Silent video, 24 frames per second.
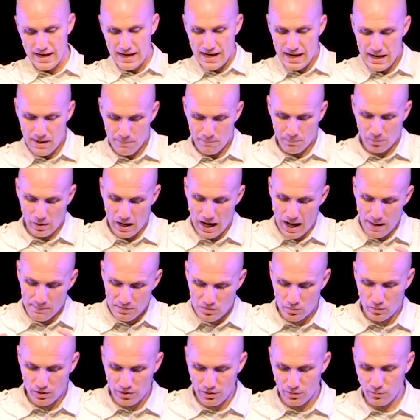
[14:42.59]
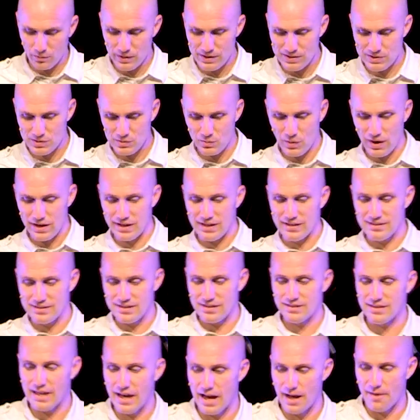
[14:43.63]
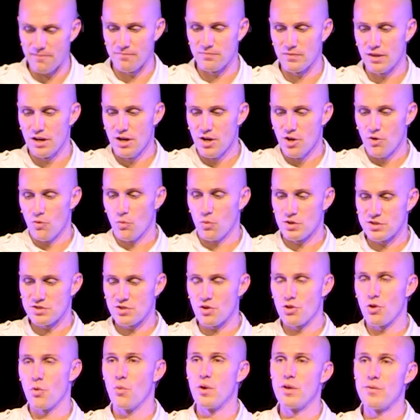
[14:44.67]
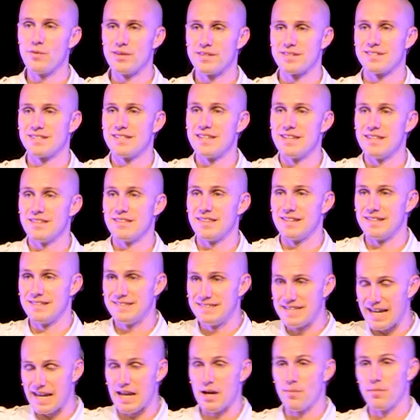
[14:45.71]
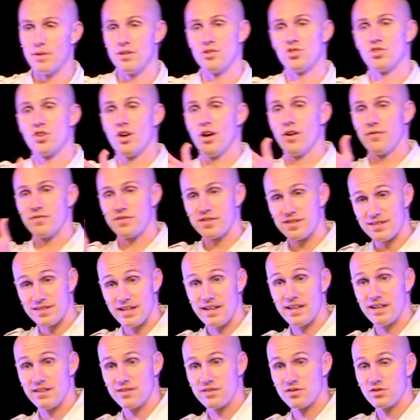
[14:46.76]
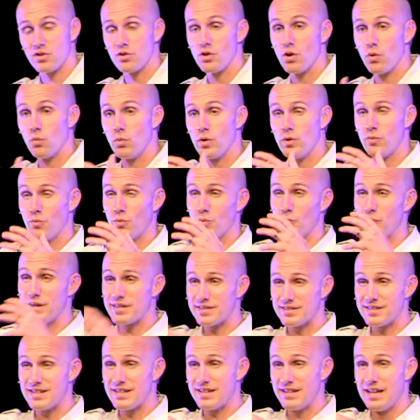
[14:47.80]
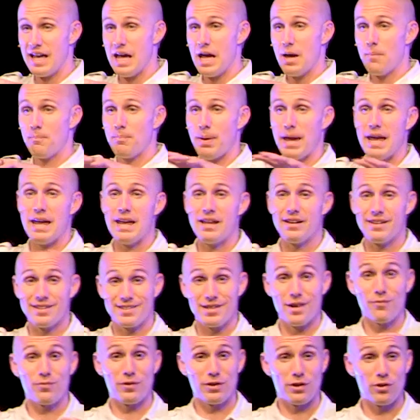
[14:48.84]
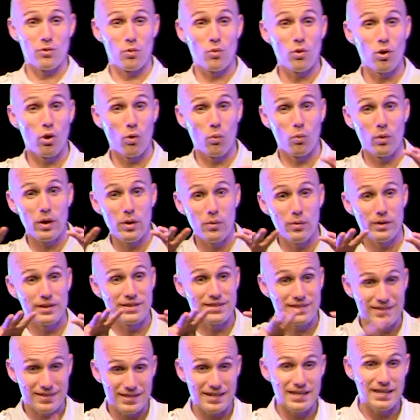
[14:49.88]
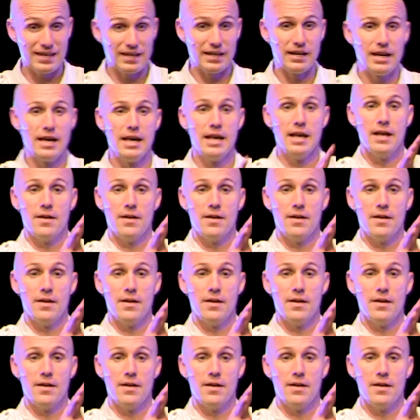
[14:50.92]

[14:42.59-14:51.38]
And perhaps one of the reasons why he did that was so that we would see the damage of sin, so that we, when we see pain and suffering in the world, we would see